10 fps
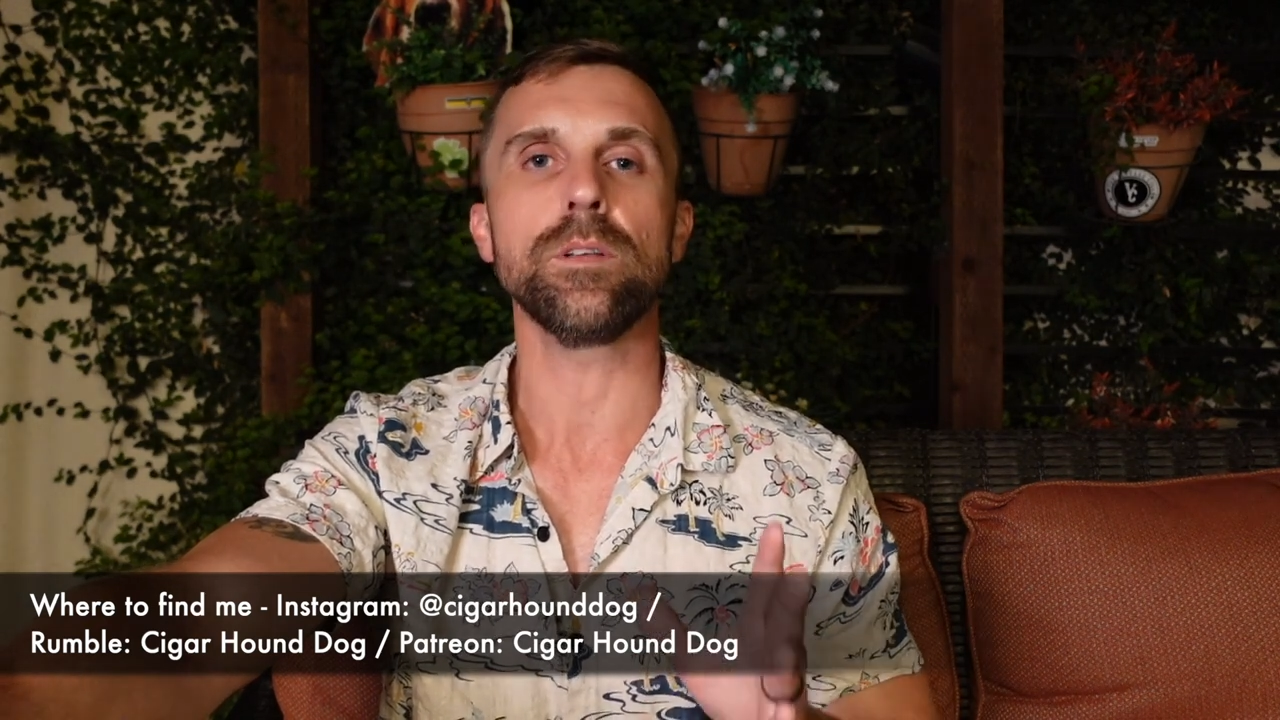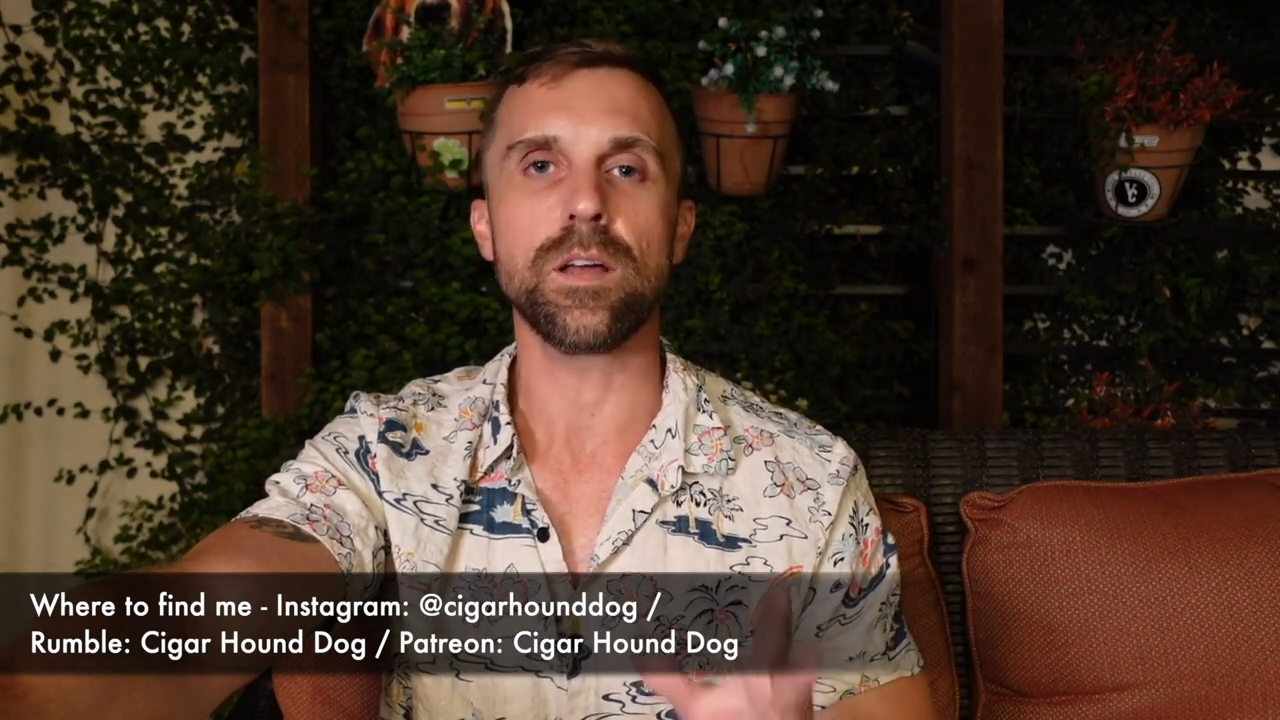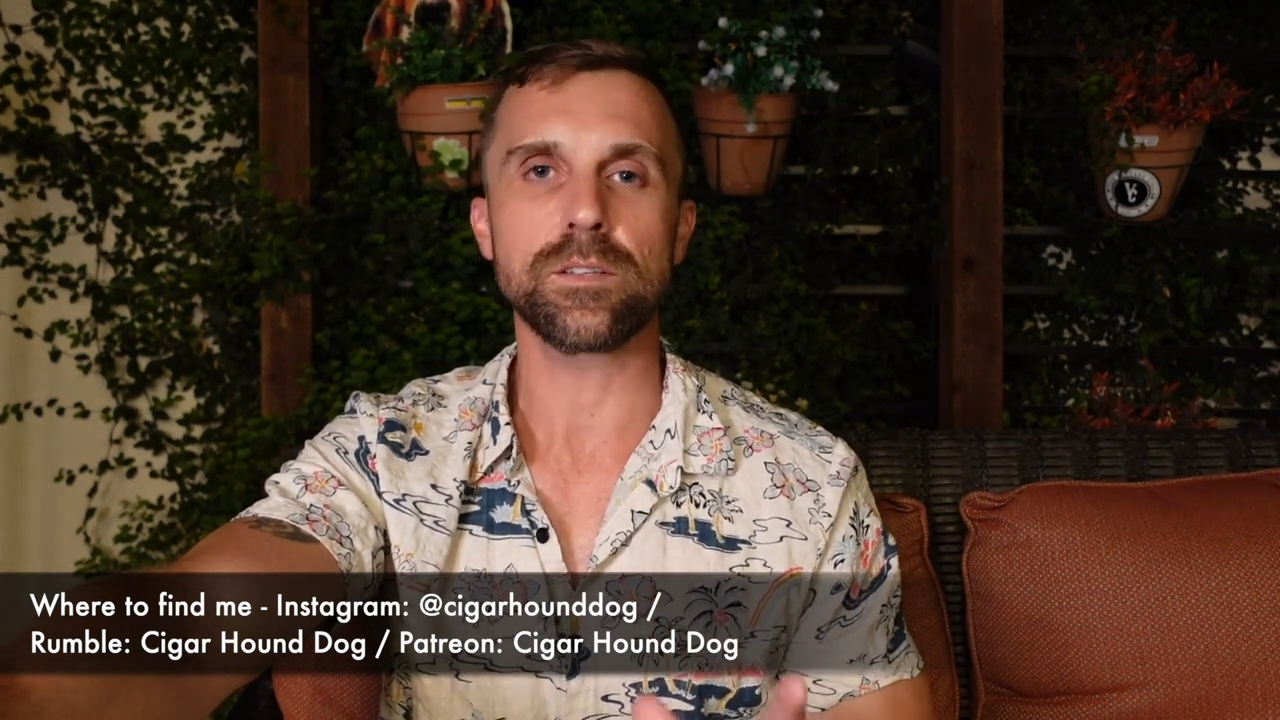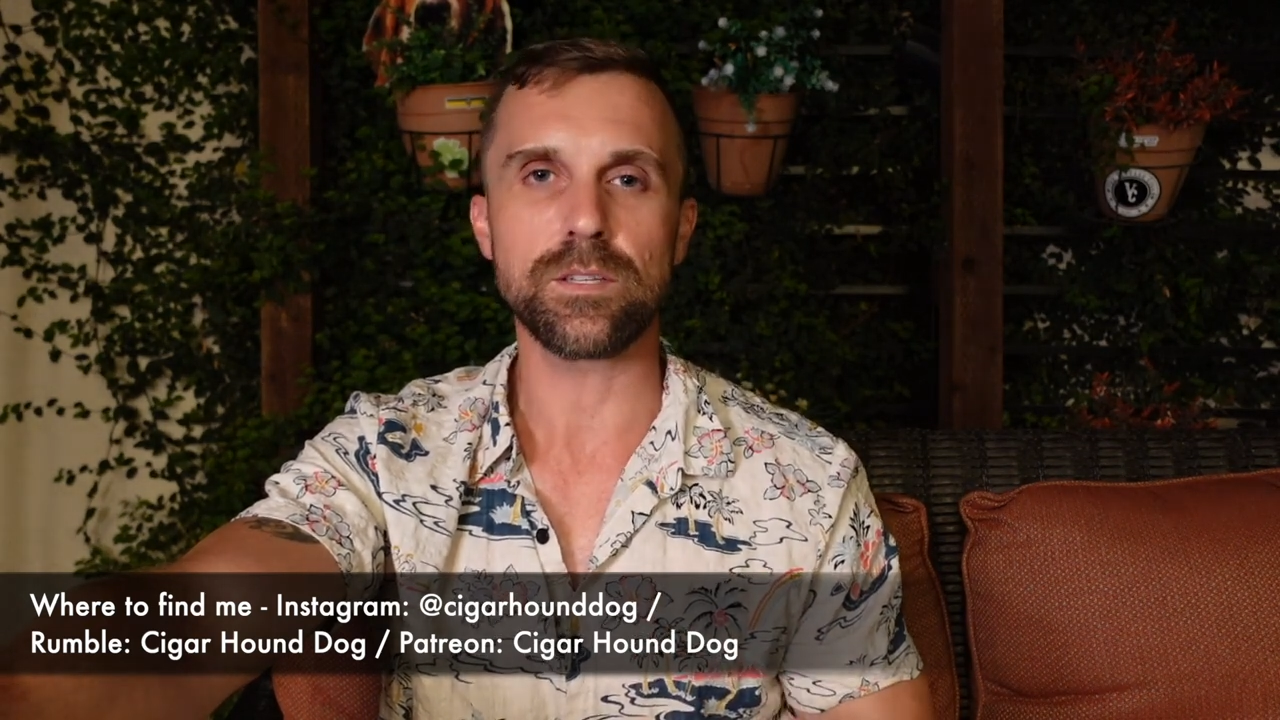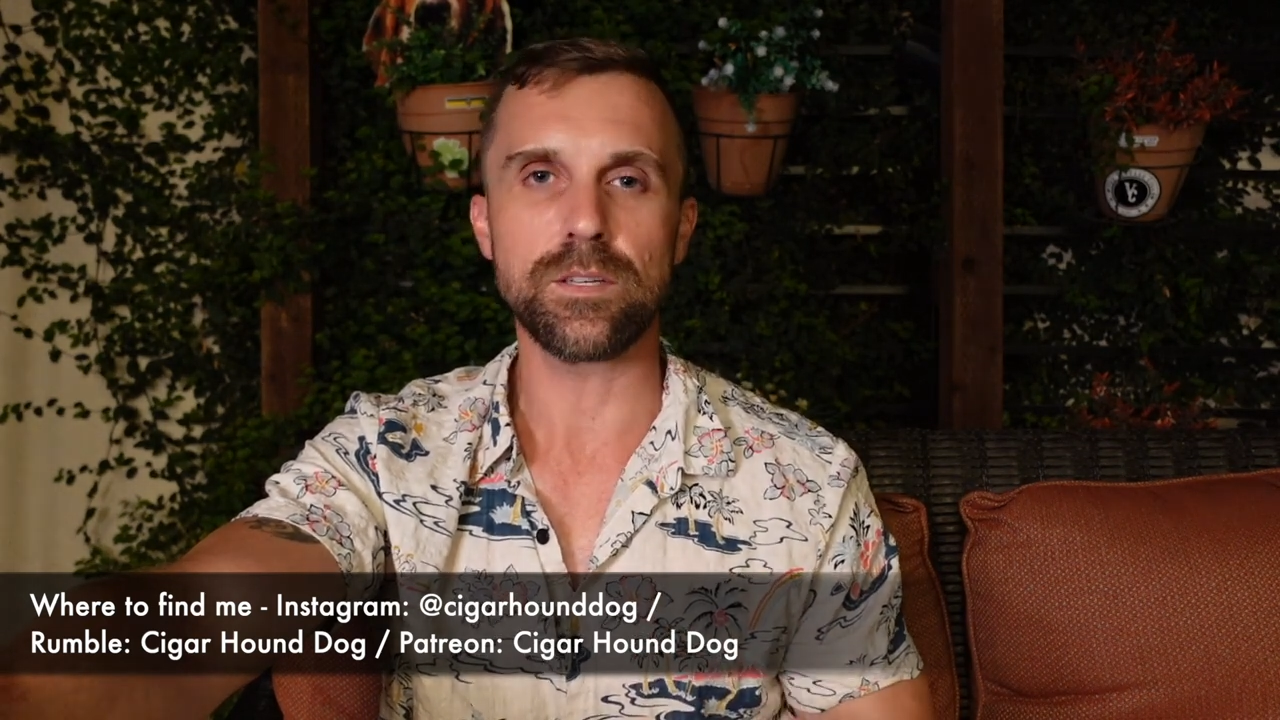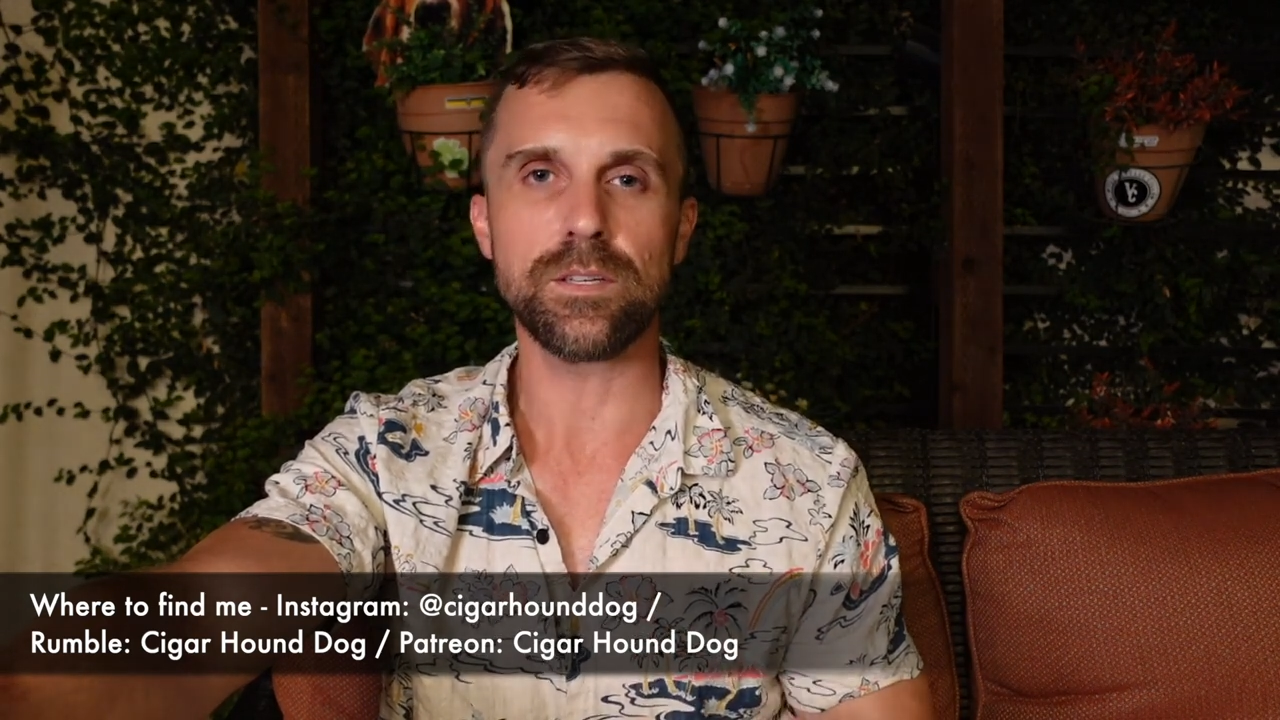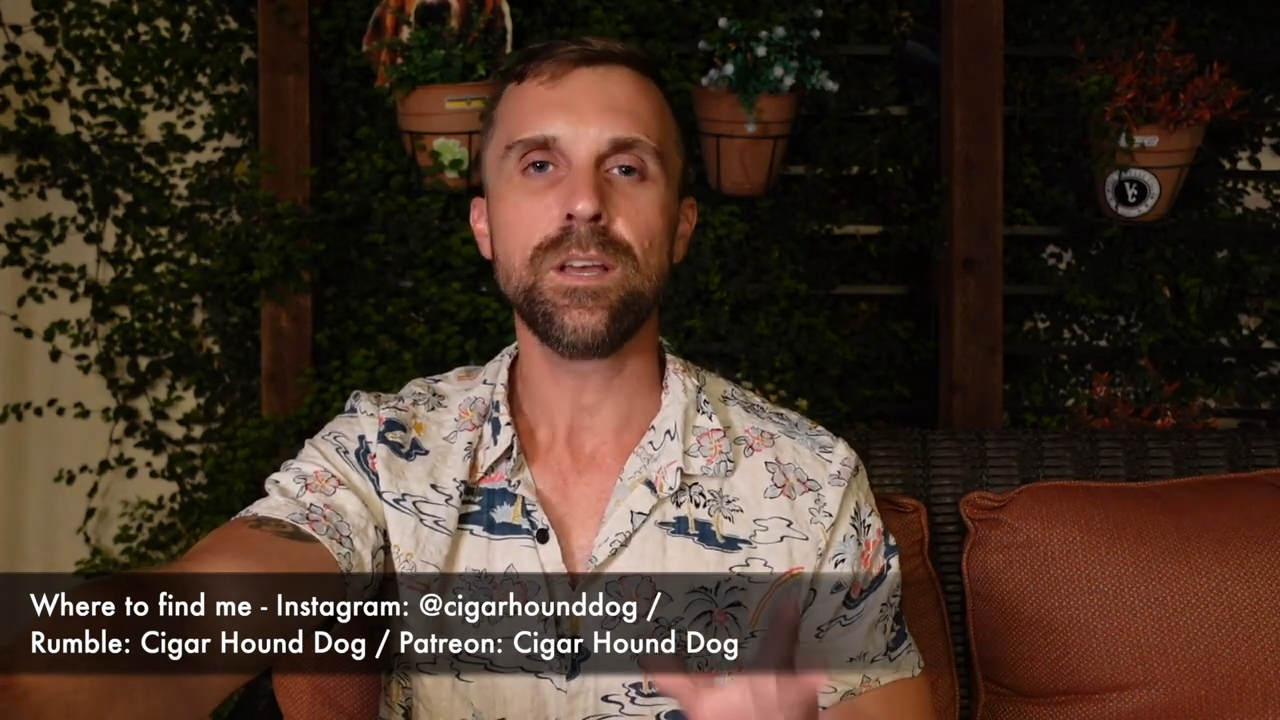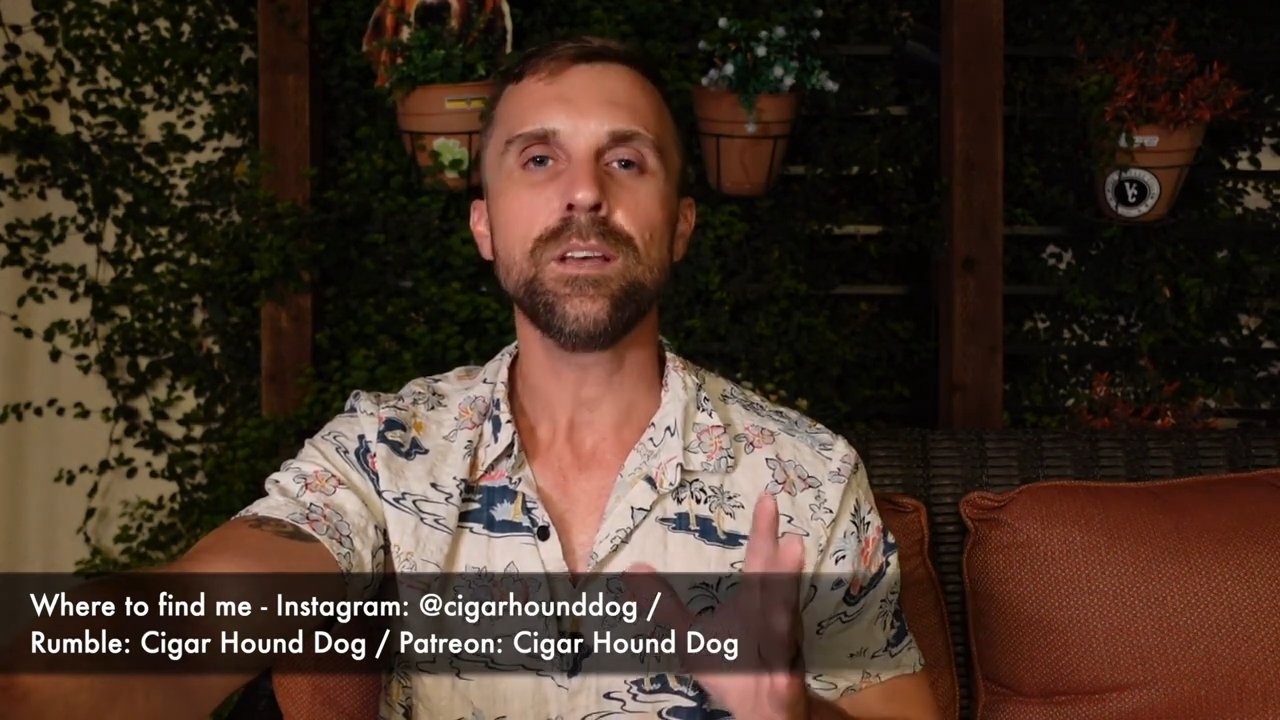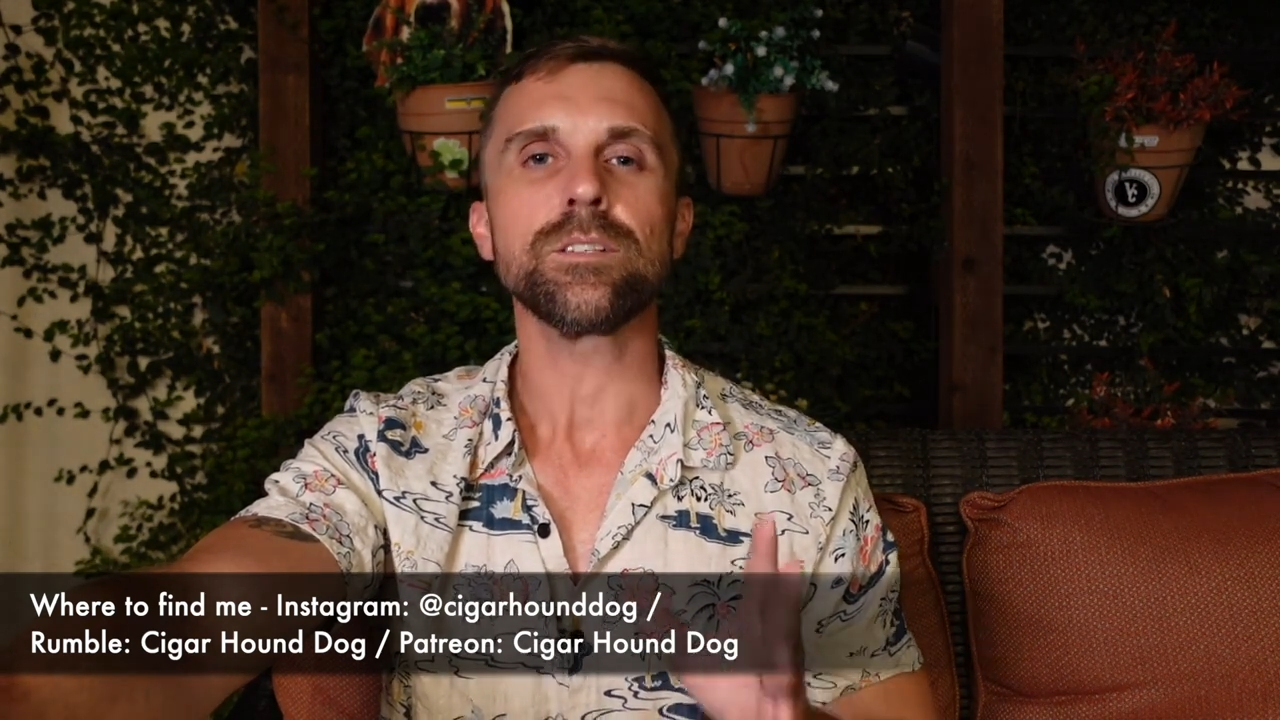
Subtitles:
Odysee,